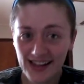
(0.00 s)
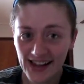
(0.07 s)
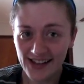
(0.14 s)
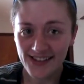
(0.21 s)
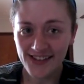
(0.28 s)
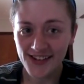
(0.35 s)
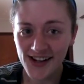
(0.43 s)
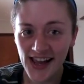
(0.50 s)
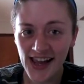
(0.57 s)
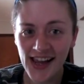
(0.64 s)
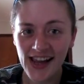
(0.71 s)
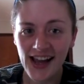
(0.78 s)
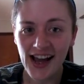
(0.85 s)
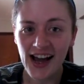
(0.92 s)

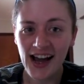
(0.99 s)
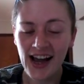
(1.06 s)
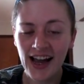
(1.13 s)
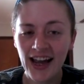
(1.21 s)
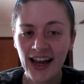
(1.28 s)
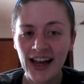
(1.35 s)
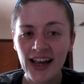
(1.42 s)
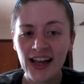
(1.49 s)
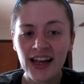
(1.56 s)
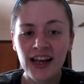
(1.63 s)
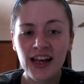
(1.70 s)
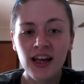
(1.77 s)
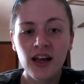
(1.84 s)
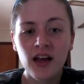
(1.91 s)
Yesterday, I
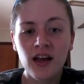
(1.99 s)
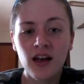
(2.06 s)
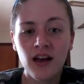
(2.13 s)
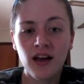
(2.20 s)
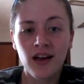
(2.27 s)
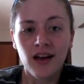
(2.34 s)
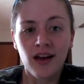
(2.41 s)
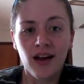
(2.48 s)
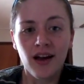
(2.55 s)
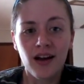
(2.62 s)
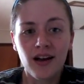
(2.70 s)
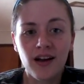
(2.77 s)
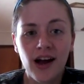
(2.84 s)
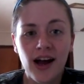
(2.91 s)

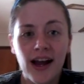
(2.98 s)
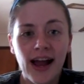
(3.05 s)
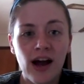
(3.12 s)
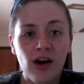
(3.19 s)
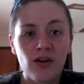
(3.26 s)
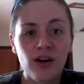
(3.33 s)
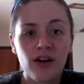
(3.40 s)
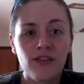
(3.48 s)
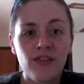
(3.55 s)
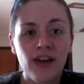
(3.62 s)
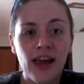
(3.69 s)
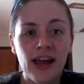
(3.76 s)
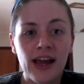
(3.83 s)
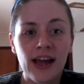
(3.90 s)
got out of
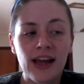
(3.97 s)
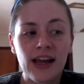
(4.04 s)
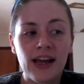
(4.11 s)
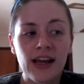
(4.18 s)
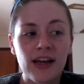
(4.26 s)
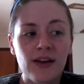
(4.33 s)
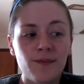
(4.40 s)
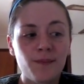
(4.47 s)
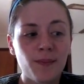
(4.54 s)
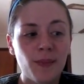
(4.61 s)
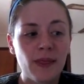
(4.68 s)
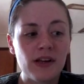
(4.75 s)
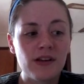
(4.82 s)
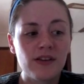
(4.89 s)
a
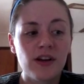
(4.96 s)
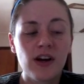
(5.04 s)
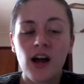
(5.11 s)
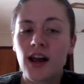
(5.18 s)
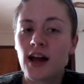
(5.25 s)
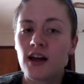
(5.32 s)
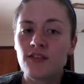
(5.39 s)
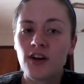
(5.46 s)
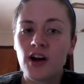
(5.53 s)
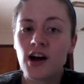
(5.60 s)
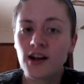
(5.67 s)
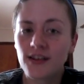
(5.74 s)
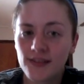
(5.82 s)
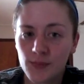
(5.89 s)

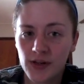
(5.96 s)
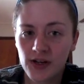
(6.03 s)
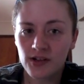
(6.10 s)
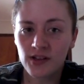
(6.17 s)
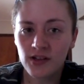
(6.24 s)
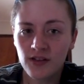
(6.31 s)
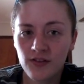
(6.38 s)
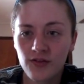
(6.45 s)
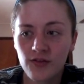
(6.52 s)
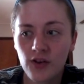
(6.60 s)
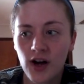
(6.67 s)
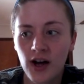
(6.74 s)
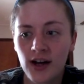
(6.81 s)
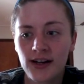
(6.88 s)
hospital,
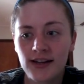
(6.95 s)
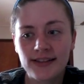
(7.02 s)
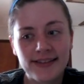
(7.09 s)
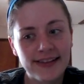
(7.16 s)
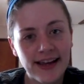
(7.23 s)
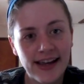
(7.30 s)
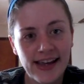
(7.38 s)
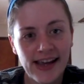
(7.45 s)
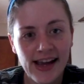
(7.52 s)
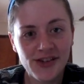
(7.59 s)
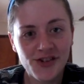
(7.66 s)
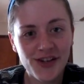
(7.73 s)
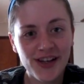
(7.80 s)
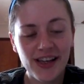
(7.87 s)
a
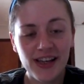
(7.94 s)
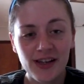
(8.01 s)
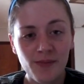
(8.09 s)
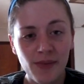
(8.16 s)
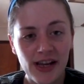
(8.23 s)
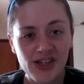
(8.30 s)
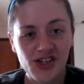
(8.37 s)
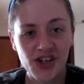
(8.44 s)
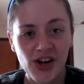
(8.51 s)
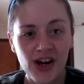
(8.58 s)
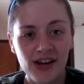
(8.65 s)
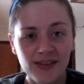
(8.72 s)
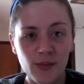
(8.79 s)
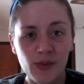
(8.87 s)
psychiatric inpatient
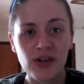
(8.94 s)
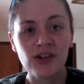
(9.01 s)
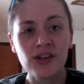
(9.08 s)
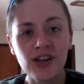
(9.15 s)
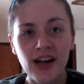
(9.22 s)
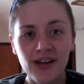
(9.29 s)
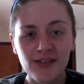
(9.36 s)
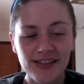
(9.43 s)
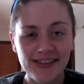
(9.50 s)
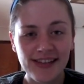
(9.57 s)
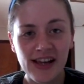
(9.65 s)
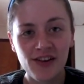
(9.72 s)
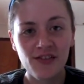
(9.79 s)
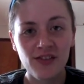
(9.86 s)
hospital. I was
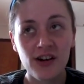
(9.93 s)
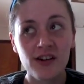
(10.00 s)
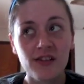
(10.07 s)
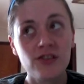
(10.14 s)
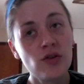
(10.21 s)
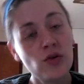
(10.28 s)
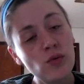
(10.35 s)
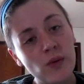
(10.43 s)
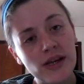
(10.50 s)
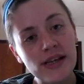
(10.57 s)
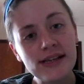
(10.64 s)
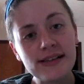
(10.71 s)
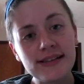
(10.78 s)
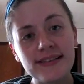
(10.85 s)
there for 2
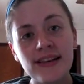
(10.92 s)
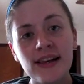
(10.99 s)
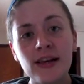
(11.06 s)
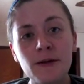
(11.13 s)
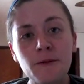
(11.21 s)
weeks.